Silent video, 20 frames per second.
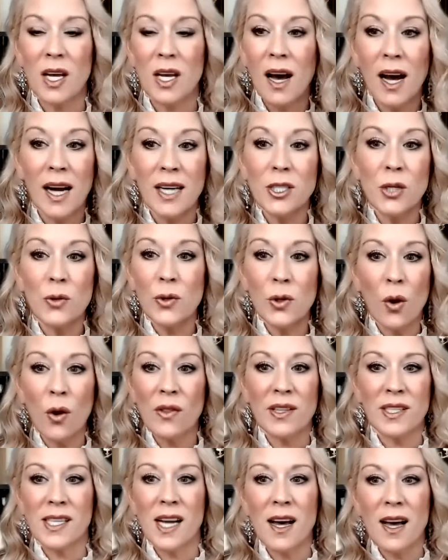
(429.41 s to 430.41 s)
I do it all the
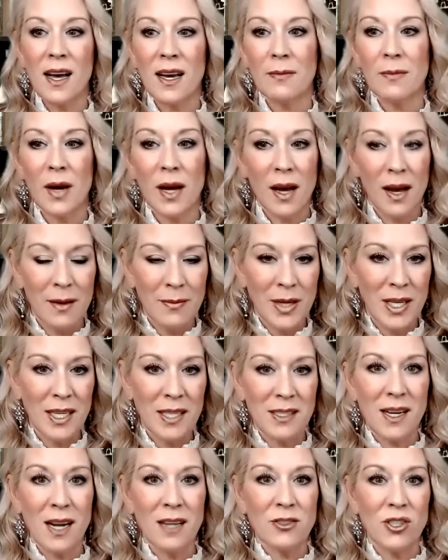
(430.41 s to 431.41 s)
time. I mean, it's
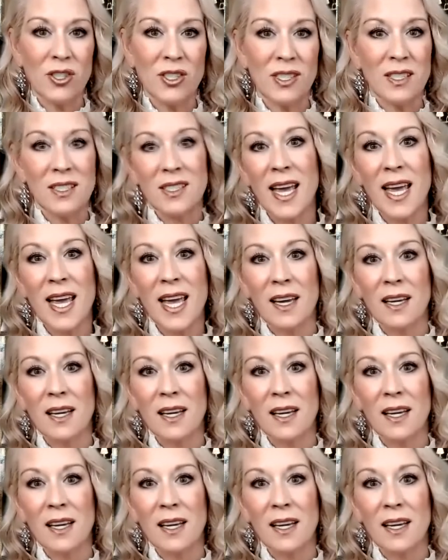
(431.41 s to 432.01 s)
not just a saying.